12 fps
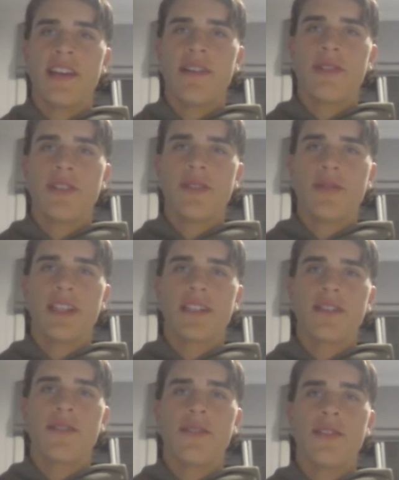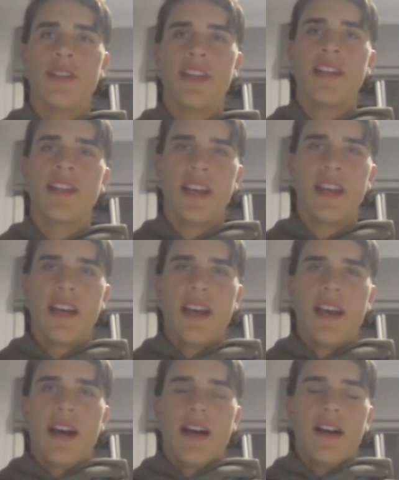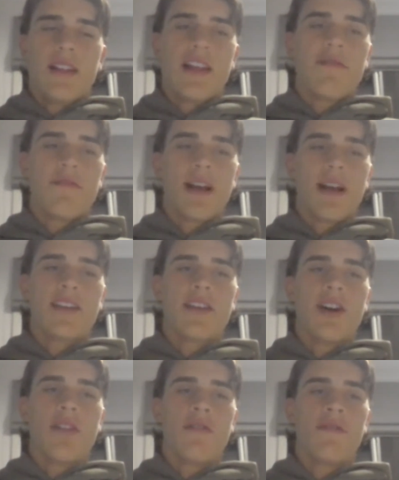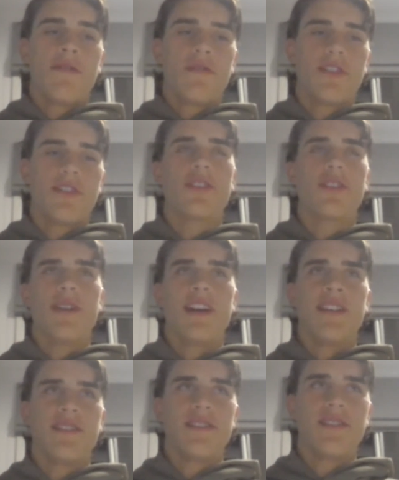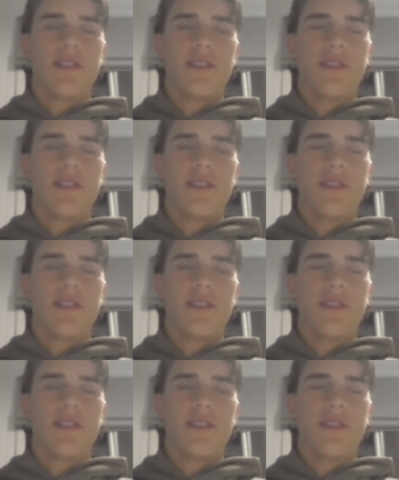there, which is always good. And then love playing golf just around